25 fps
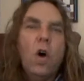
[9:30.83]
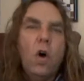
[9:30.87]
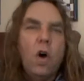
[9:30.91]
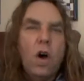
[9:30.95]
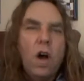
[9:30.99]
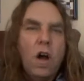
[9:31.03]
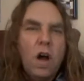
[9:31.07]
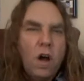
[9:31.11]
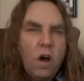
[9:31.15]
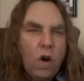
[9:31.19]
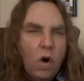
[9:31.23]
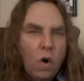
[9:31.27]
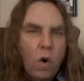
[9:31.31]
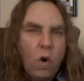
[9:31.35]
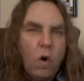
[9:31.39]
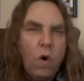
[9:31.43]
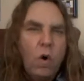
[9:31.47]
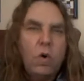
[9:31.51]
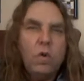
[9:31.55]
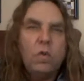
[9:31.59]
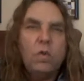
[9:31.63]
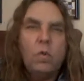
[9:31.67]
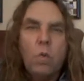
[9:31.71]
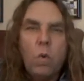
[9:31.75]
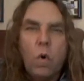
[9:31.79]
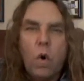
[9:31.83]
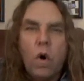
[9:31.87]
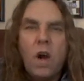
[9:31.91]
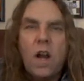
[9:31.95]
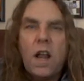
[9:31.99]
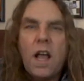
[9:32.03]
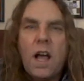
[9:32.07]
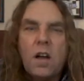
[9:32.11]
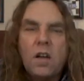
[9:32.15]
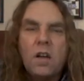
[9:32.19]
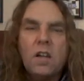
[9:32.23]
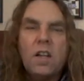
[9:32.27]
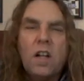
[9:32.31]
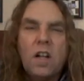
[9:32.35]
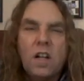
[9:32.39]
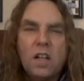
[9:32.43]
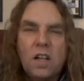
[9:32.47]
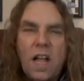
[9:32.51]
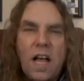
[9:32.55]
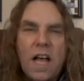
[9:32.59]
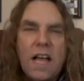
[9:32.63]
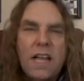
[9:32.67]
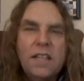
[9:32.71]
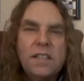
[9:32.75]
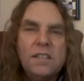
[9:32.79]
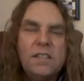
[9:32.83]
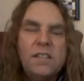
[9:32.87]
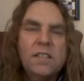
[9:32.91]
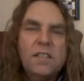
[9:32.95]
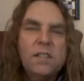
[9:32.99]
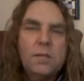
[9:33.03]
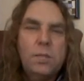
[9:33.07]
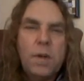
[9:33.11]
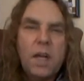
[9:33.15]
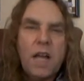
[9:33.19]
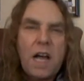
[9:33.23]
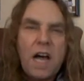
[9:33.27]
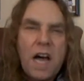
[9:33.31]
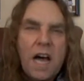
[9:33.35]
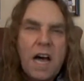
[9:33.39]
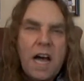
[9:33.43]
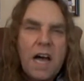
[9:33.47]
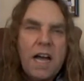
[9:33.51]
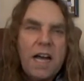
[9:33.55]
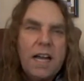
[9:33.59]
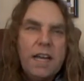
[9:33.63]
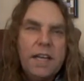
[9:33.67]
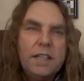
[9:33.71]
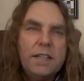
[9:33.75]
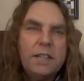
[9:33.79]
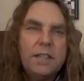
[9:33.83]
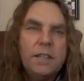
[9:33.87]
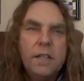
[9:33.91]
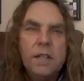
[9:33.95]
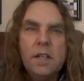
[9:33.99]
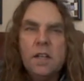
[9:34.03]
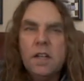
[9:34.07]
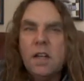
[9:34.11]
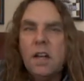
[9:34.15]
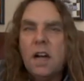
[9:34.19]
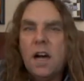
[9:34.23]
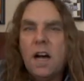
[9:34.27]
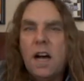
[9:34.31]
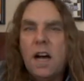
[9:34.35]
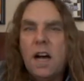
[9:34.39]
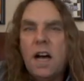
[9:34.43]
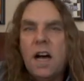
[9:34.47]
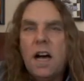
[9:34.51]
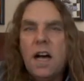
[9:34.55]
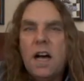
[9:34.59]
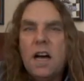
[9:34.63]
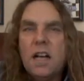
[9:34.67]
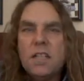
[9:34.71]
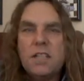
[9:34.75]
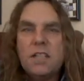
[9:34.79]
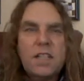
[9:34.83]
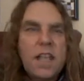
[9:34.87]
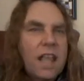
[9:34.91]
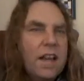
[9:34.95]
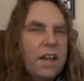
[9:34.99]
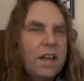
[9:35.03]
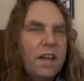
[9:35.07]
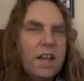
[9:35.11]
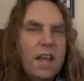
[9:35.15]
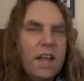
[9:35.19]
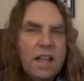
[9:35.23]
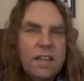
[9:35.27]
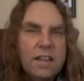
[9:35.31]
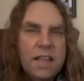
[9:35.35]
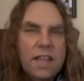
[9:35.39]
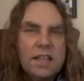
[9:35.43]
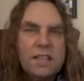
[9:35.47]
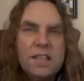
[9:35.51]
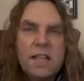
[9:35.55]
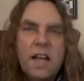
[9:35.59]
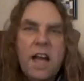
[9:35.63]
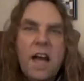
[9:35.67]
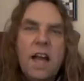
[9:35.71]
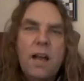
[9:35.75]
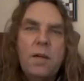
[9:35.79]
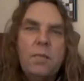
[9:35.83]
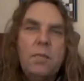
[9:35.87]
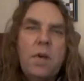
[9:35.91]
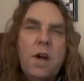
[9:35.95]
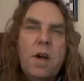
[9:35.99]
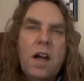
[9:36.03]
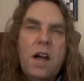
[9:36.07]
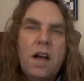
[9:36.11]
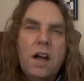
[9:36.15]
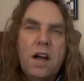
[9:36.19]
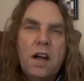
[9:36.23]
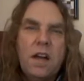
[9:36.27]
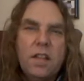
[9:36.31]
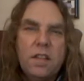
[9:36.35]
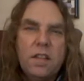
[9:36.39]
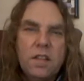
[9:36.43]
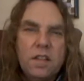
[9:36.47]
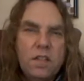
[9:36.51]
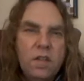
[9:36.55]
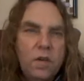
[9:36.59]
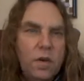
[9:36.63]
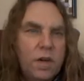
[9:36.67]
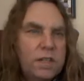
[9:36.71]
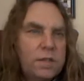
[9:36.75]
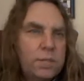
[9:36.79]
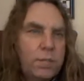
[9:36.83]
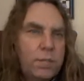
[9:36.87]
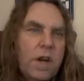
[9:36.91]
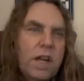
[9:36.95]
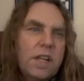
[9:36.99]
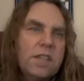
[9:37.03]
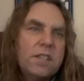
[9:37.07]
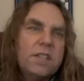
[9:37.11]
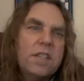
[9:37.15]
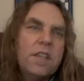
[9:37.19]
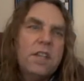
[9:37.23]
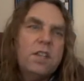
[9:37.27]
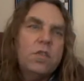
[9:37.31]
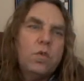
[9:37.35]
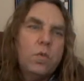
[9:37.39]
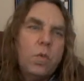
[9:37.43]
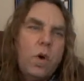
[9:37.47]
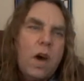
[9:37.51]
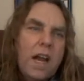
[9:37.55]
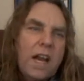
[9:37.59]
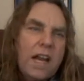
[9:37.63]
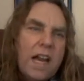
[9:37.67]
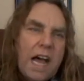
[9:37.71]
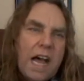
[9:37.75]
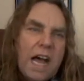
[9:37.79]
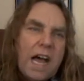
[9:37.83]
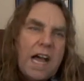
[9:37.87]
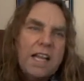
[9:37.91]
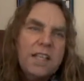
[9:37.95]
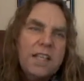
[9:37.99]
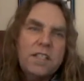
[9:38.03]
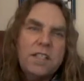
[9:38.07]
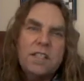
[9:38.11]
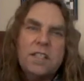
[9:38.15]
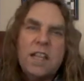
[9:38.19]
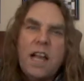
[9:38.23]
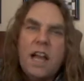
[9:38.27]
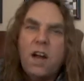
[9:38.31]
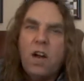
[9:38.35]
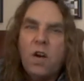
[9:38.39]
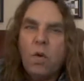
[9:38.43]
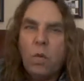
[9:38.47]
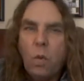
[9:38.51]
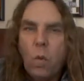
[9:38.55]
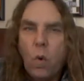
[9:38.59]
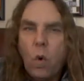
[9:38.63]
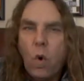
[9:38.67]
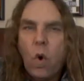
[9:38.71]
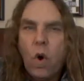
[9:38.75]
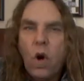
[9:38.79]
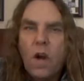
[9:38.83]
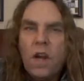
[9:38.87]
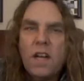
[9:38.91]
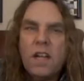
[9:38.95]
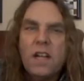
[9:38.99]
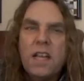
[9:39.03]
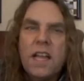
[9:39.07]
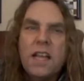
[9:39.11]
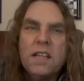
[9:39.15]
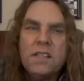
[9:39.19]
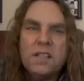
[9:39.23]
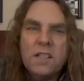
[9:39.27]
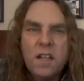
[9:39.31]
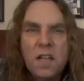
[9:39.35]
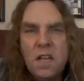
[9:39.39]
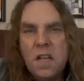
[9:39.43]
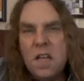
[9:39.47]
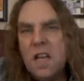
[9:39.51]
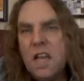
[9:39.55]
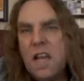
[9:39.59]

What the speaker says: old, worn-out alliances behind. At that time, the U.S. President Dwight Eisenhower warned against